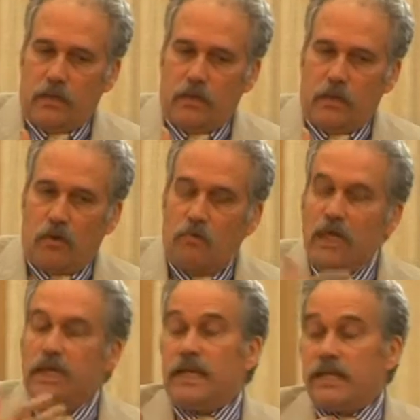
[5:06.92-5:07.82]
there are
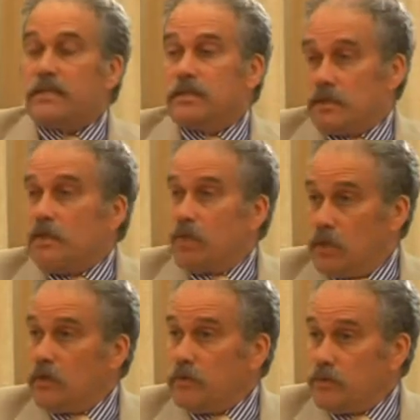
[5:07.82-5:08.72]
many lessons that we
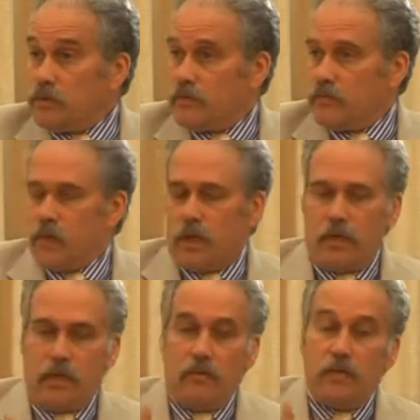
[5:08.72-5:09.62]
learned,
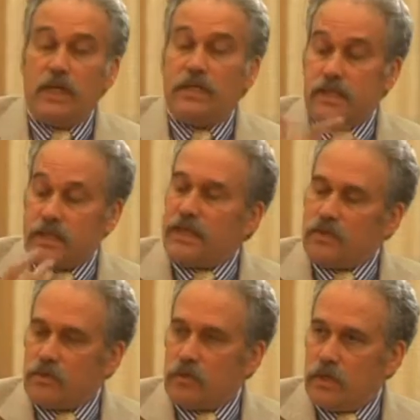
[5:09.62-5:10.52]
there are many success
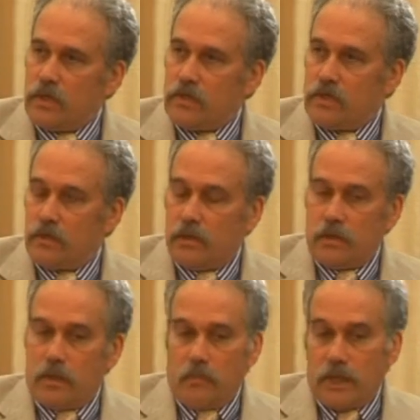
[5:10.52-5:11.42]
stories,
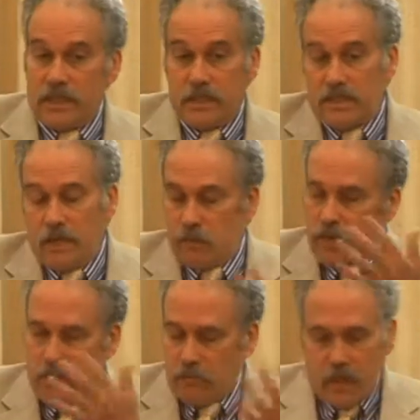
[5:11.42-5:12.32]
but at the same
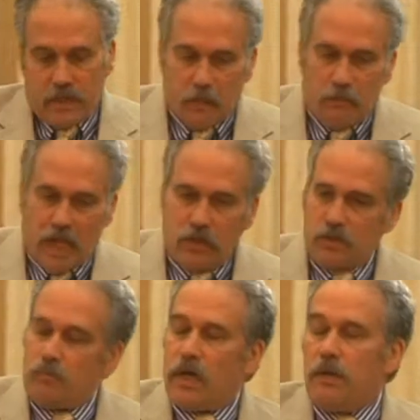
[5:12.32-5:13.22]
time, they're
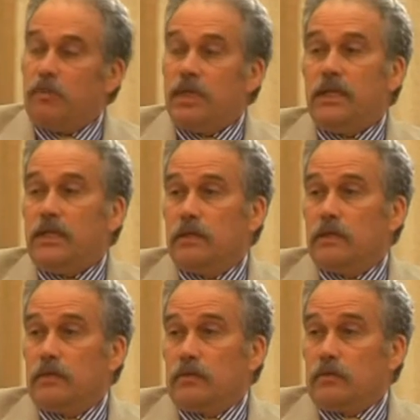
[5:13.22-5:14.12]
balanced by many
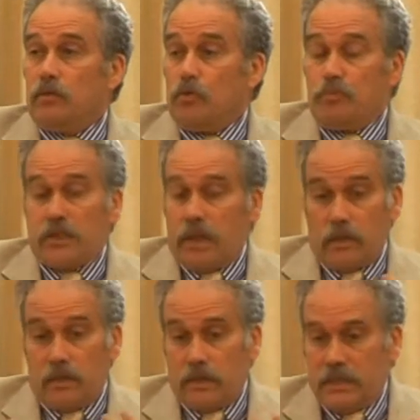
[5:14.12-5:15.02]
groups
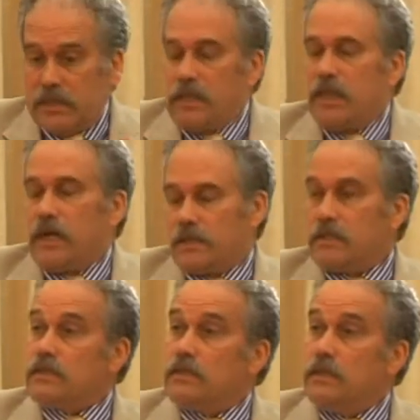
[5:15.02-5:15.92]
that did not
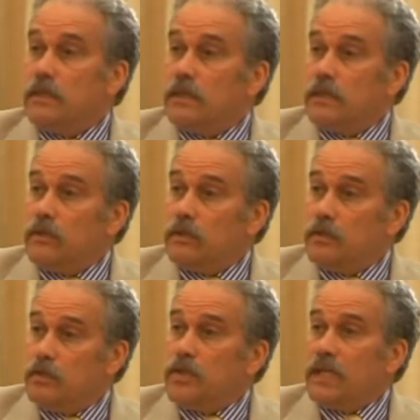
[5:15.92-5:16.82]
succeed in
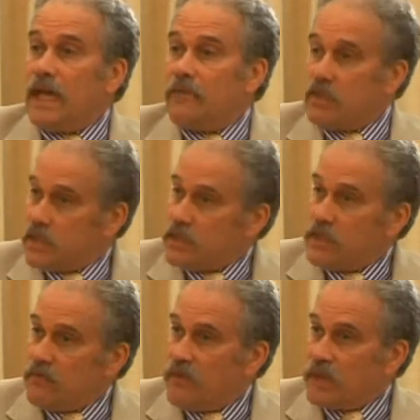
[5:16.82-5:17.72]
using advocacy
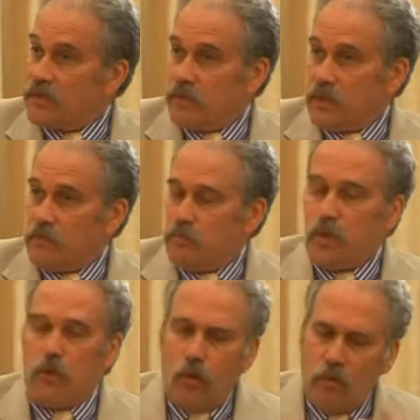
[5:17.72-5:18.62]
effectively.
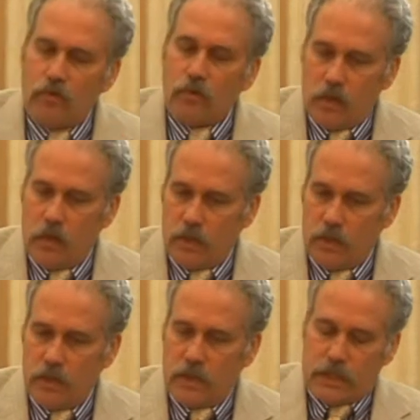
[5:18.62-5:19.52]
But
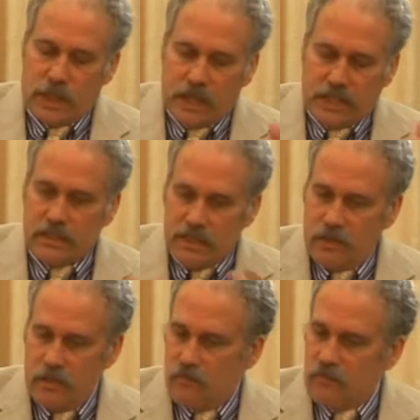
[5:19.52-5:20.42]
overall, I can
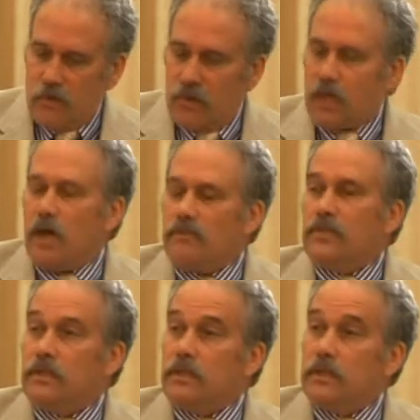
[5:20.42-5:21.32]
say very
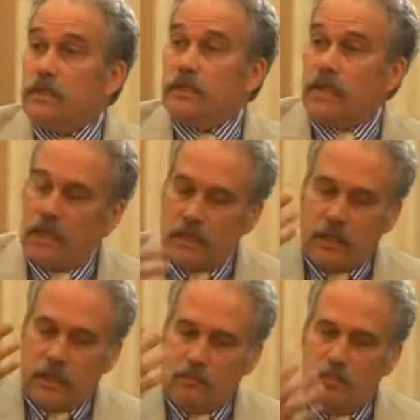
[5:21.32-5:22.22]
confidently that
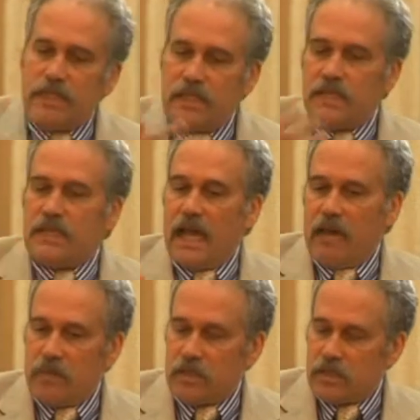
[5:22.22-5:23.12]
business
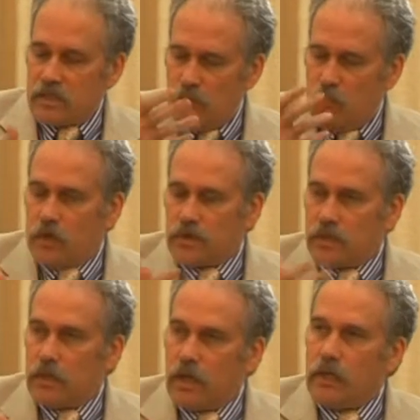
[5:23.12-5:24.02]
advocacy works
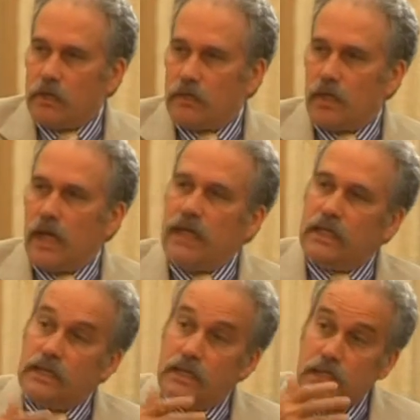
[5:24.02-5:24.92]
in Ghana. And
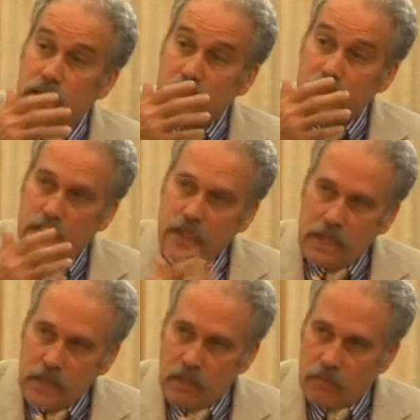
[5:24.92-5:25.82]
indeed, the
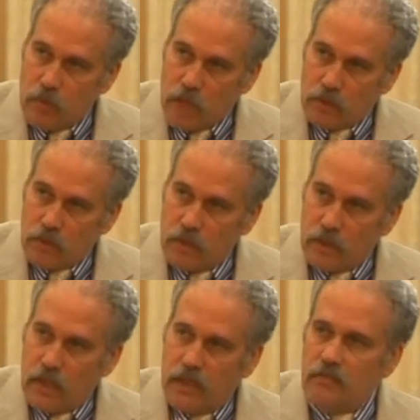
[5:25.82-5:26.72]
Ghanaian model
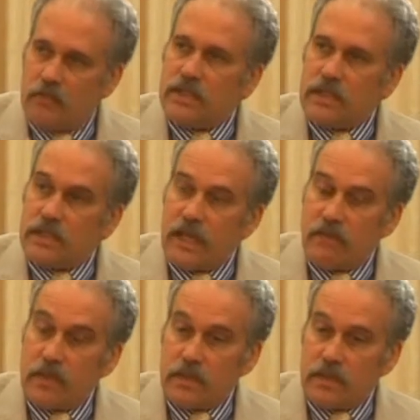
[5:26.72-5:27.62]
of business
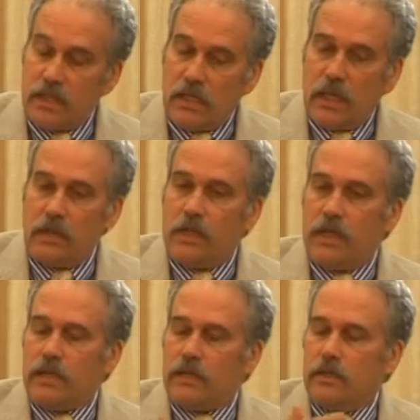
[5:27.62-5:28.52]
advocacy,
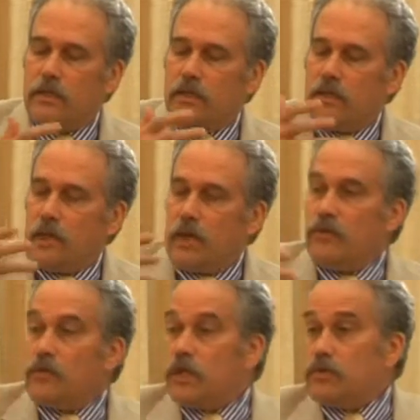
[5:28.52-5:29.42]
unlike
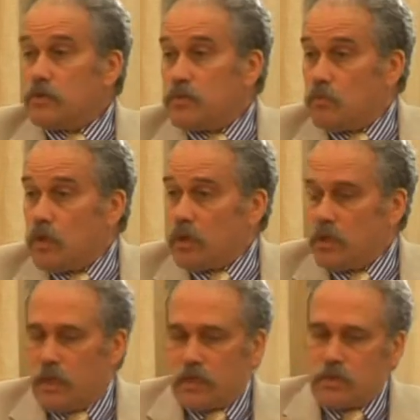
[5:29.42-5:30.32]
other countries where
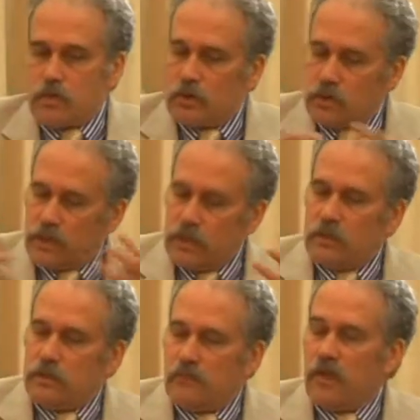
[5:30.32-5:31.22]

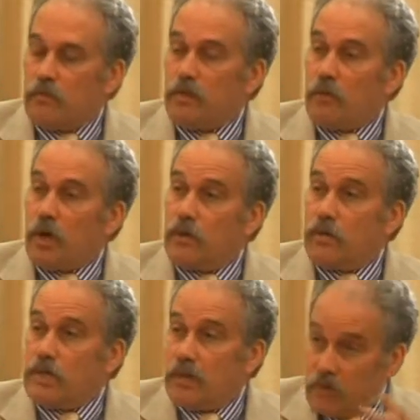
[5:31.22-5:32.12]
certain development
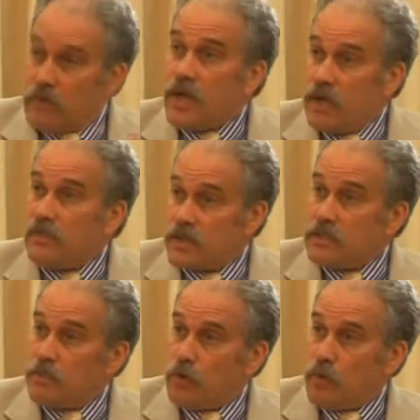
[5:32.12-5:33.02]
partners have other
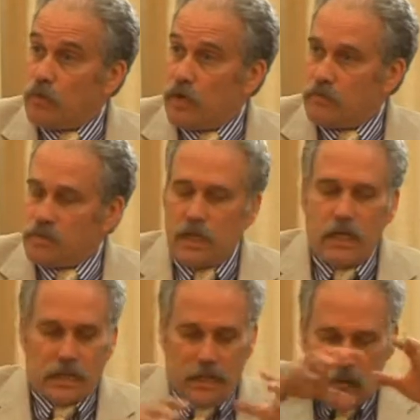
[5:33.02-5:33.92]
advocacy programs,
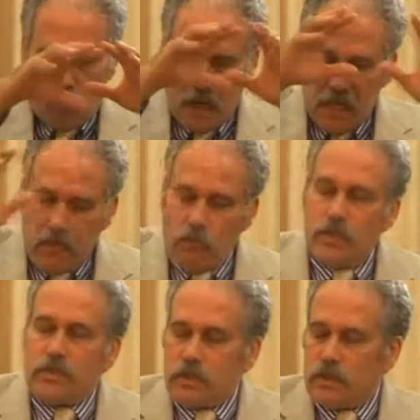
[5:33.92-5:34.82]
the way in
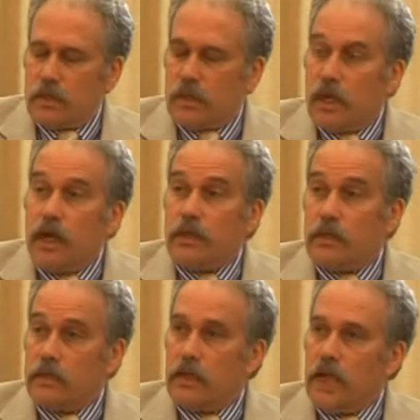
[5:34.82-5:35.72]
which
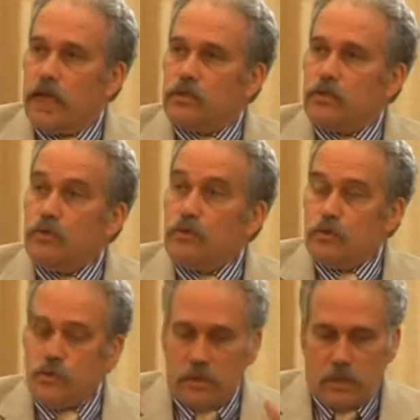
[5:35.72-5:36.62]
Ghana has
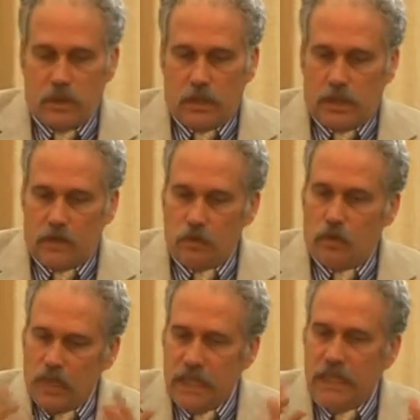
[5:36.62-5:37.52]
used its
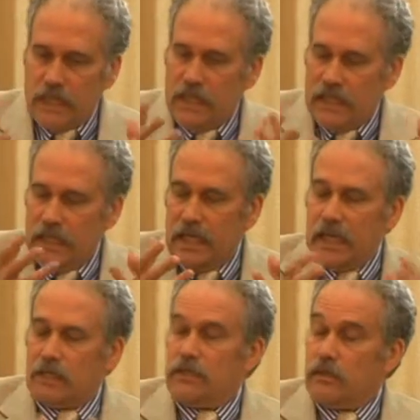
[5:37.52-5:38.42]
own
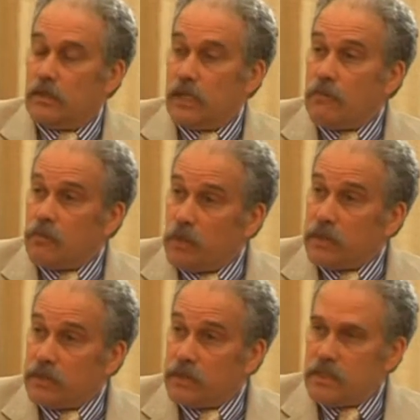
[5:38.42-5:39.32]
innate
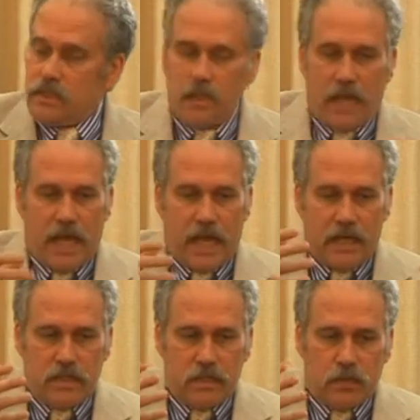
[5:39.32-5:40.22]
capabilities,
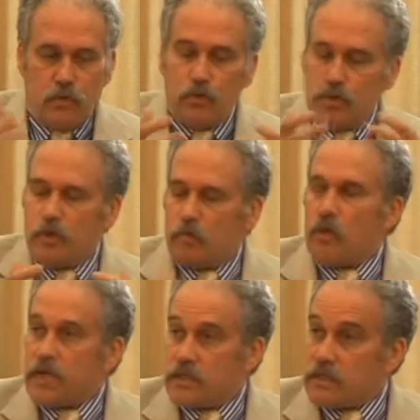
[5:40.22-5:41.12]
has used the
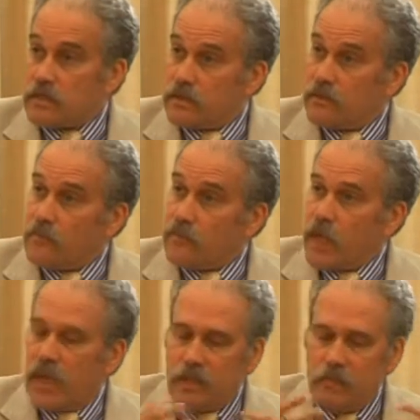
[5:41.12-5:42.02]
press
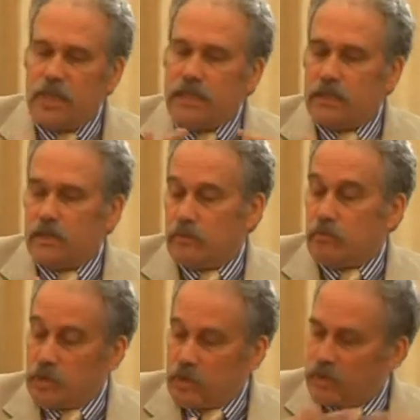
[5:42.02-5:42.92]
and the media,
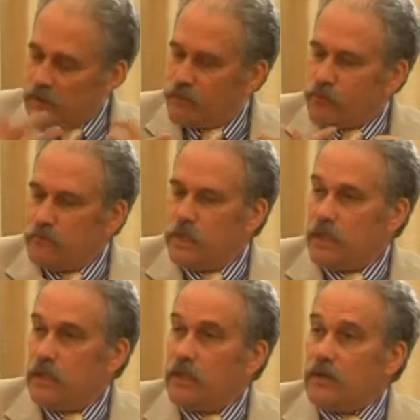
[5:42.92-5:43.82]
particularly the free
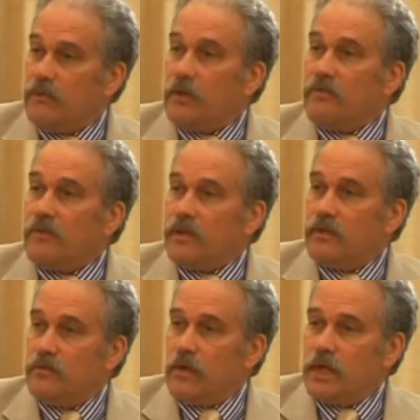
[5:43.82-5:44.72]
media, in a very
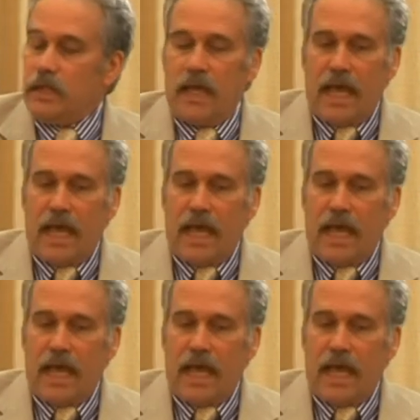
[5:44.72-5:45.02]
effective way.